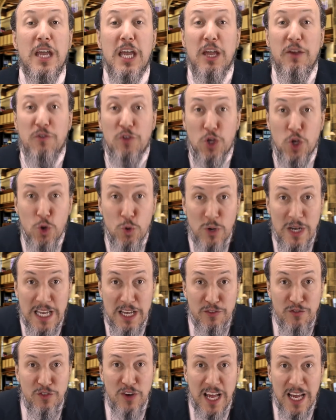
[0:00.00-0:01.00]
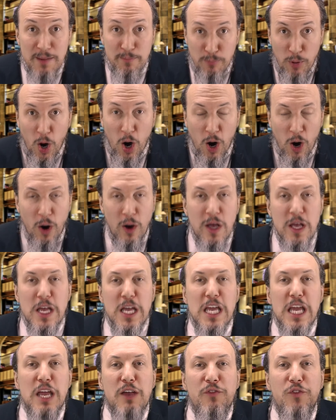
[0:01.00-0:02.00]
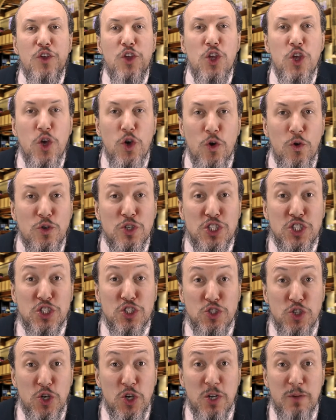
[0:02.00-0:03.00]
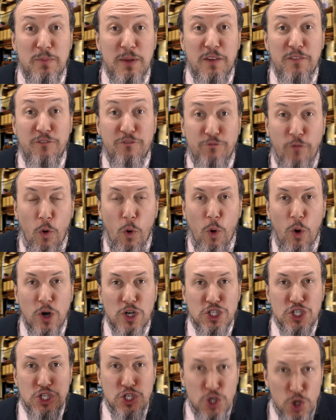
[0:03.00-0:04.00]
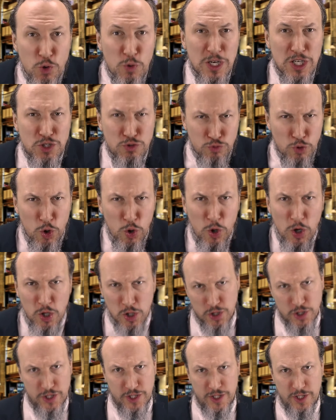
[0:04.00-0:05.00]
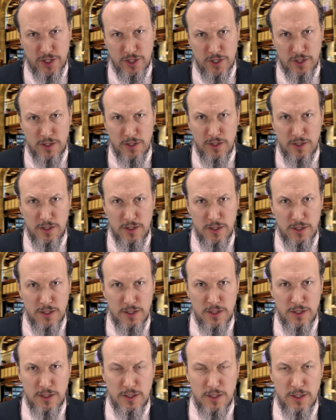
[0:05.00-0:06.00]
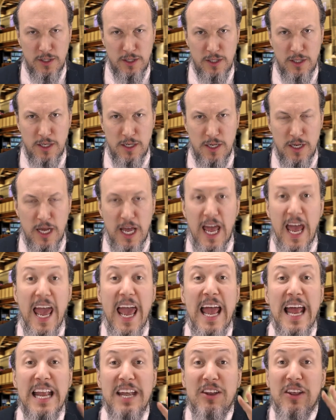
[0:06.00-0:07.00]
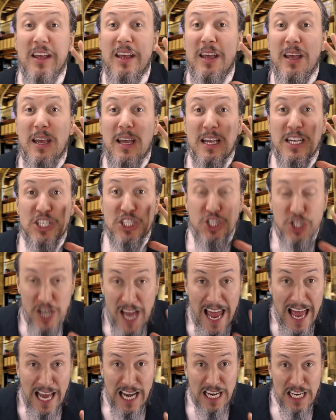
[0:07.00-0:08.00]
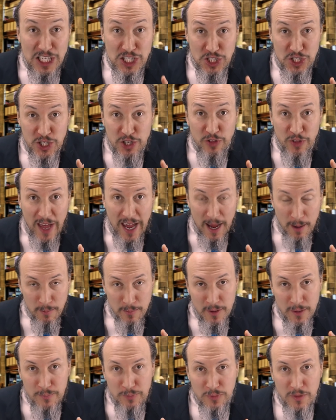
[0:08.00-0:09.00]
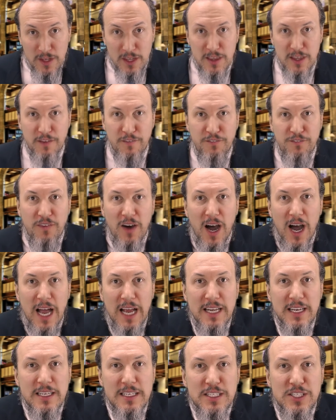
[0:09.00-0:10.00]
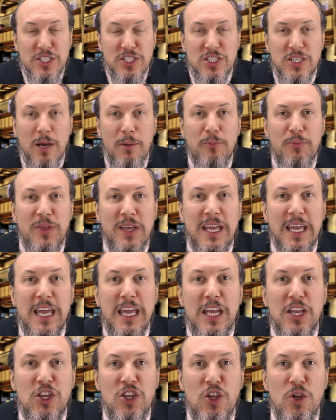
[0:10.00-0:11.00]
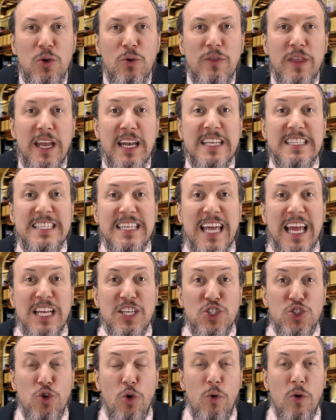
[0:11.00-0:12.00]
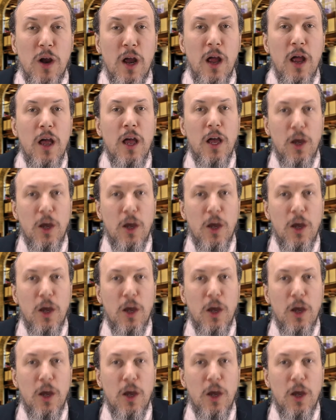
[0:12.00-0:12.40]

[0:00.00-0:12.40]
if you lived like Paul, if you stood before Jewish rulers and challenged them to find something in you that is against Torah,